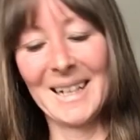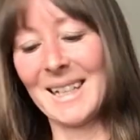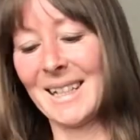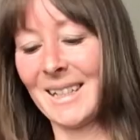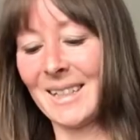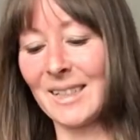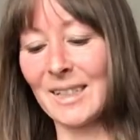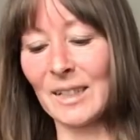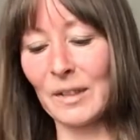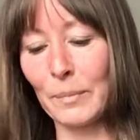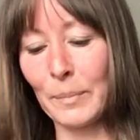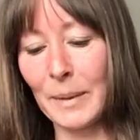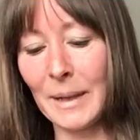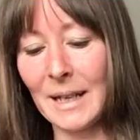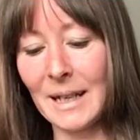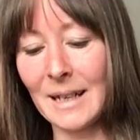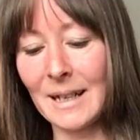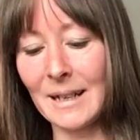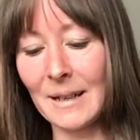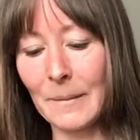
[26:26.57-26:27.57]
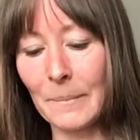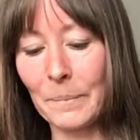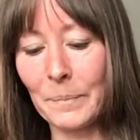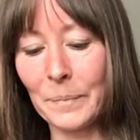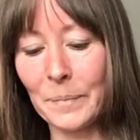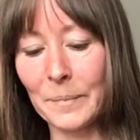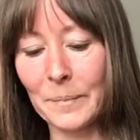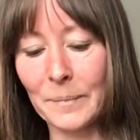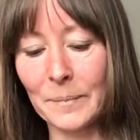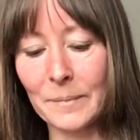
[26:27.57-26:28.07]
So they've been,
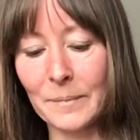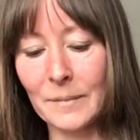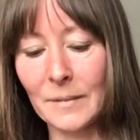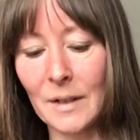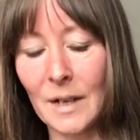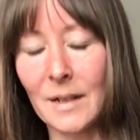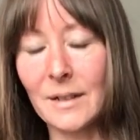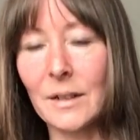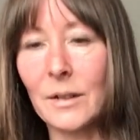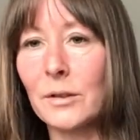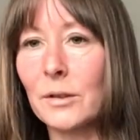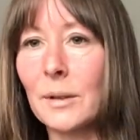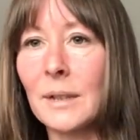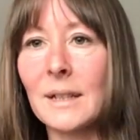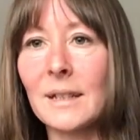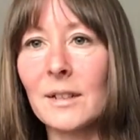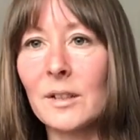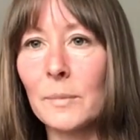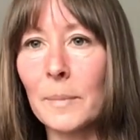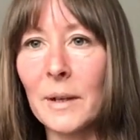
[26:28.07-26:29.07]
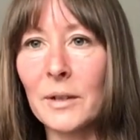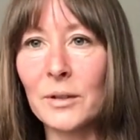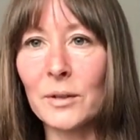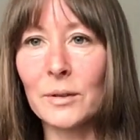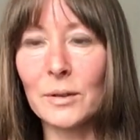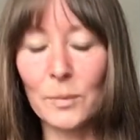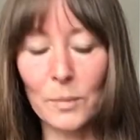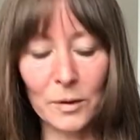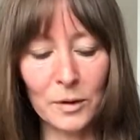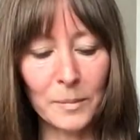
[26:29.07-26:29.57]
I don't do anything
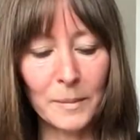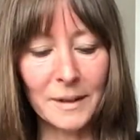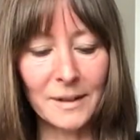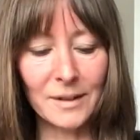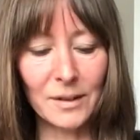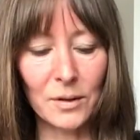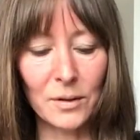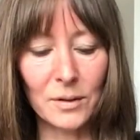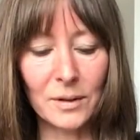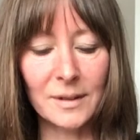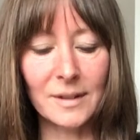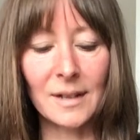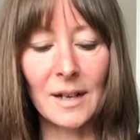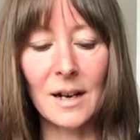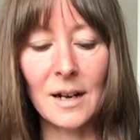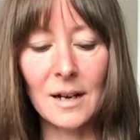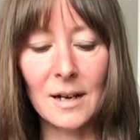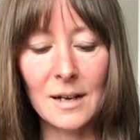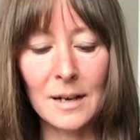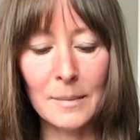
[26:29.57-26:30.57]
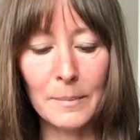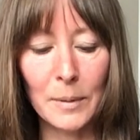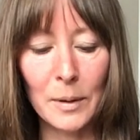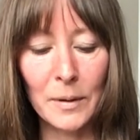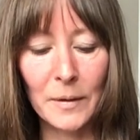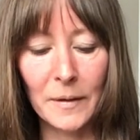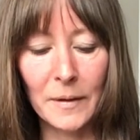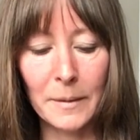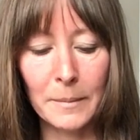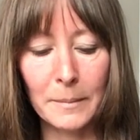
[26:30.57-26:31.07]
special to wash my socks. I
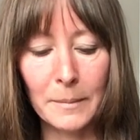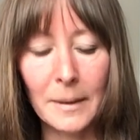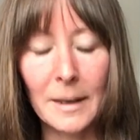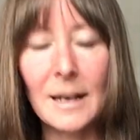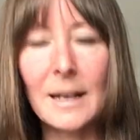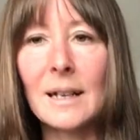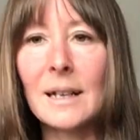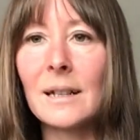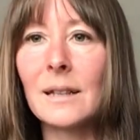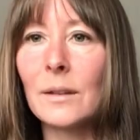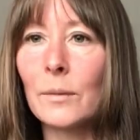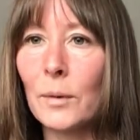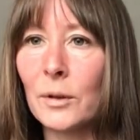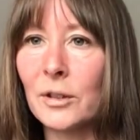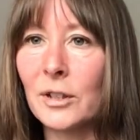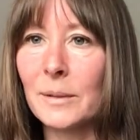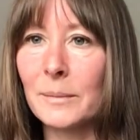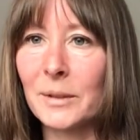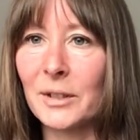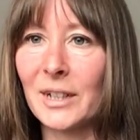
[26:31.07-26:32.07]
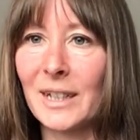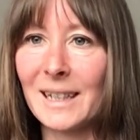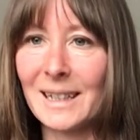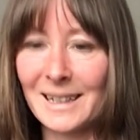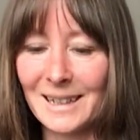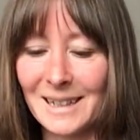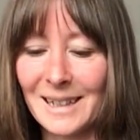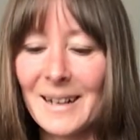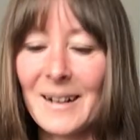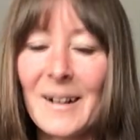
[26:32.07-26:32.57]
put them in the washing
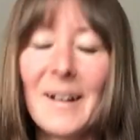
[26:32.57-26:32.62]
machine